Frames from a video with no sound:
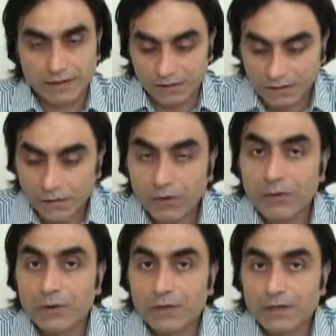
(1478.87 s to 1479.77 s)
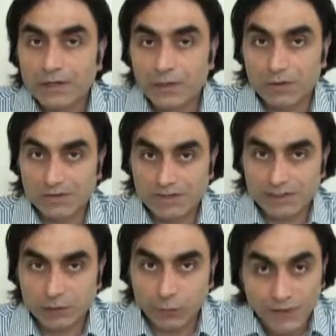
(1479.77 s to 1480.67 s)
Although he was
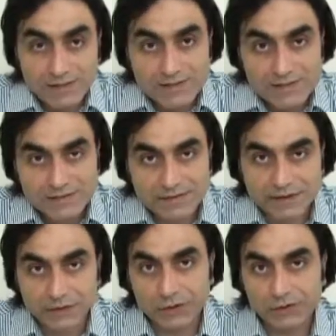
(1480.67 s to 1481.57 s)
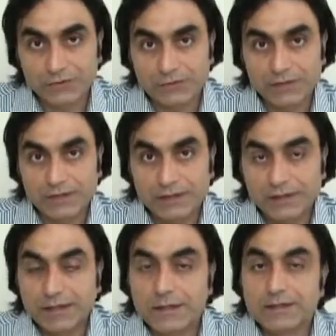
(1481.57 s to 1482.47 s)
convinced thereof,
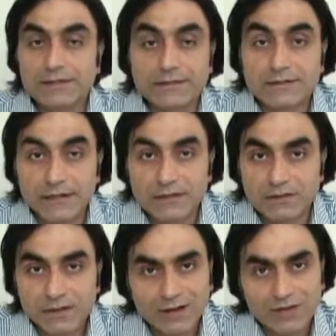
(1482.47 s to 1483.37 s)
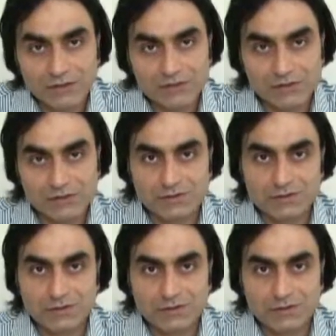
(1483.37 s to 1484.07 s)
he didn't acknowledge.